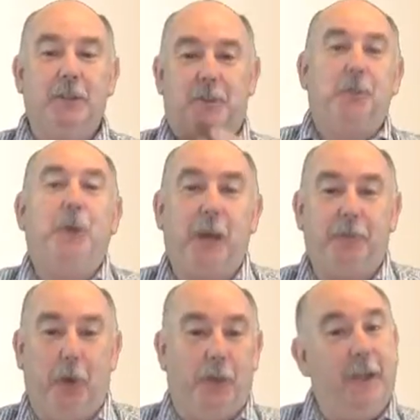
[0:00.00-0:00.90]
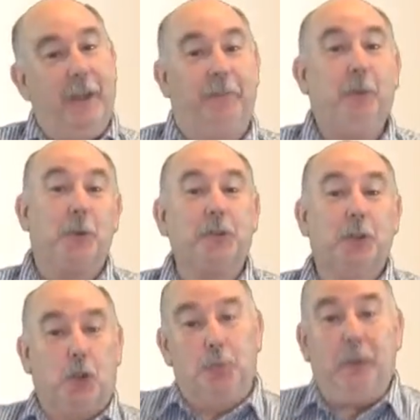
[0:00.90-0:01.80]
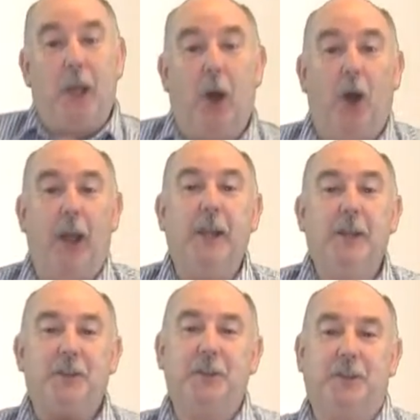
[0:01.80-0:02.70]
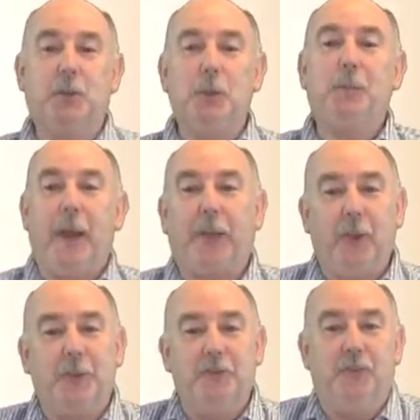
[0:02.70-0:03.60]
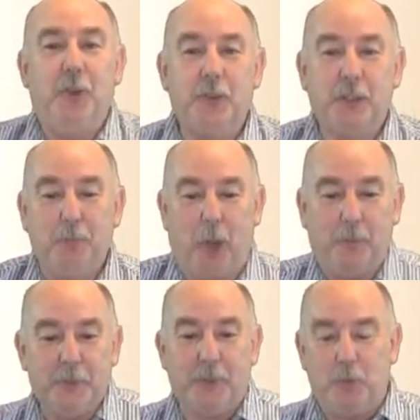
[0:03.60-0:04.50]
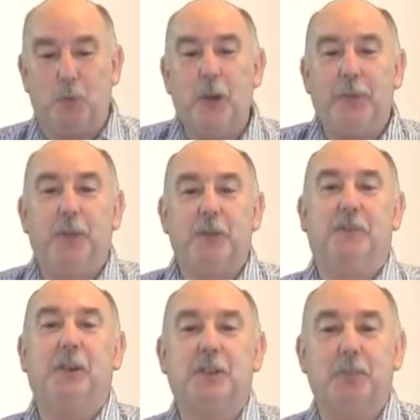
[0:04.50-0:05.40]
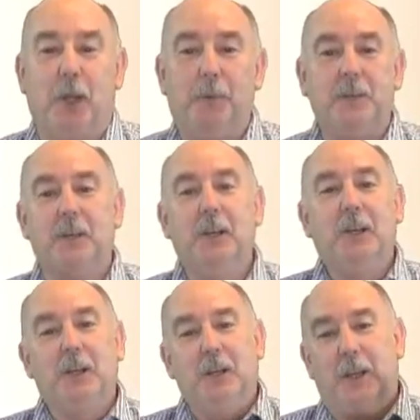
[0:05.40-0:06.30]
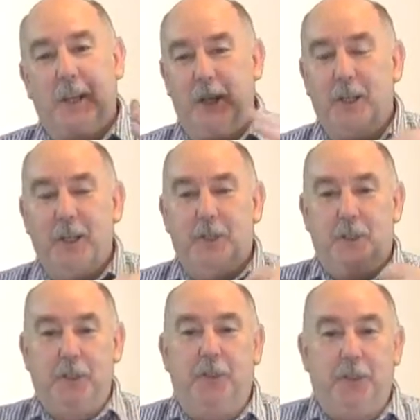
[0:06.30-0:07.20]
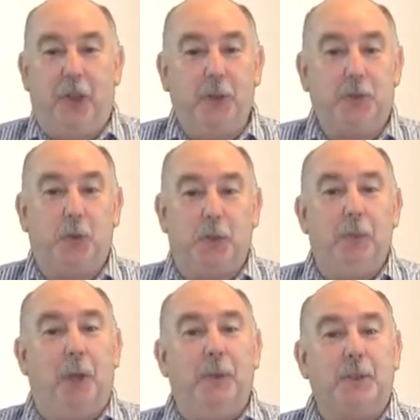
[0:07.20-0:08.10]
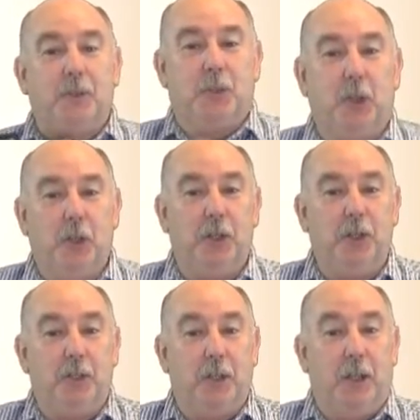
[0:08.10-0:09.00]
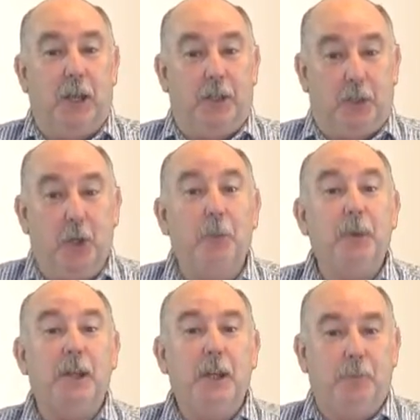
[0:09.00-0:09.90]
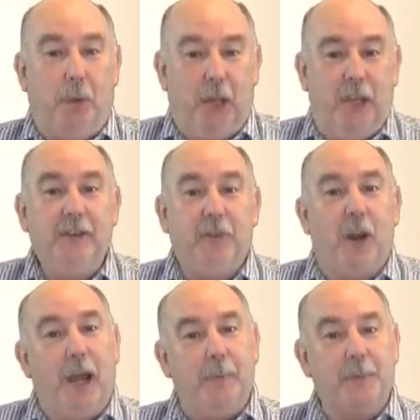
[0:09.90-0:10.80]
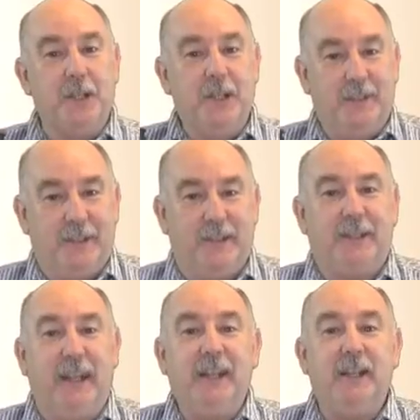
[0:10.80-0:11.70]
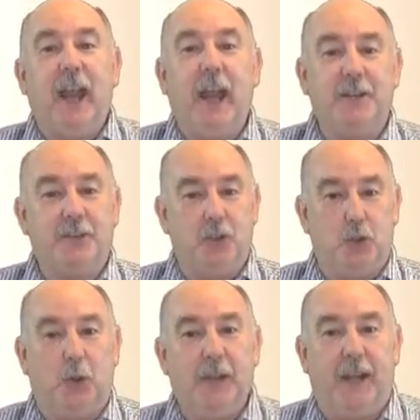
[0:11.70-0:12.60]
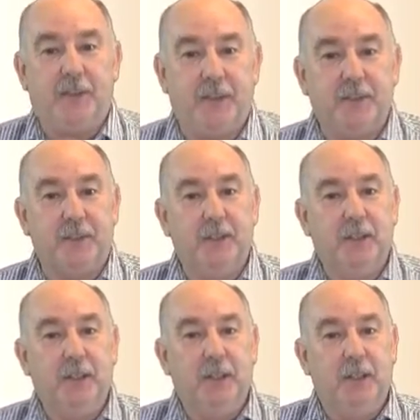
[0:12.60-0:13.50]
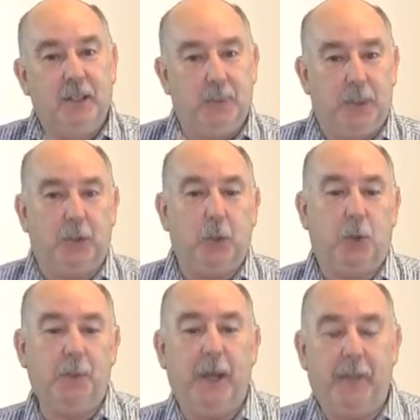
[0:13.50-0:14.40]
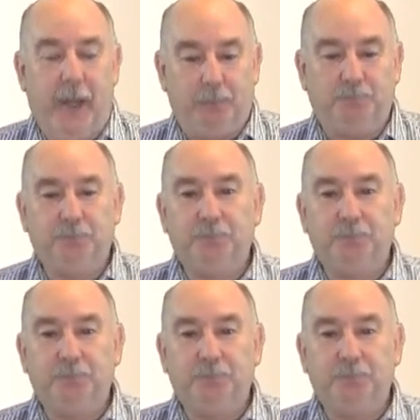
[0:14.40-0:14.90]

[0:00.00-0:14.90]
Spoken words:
supinated foot and that force could be high. So it's all about those inversion moments, those rear foot inversion moments. And those joint moments are in turn determined by lever arms that the tendon has to joint axes. And we're going to talk about that.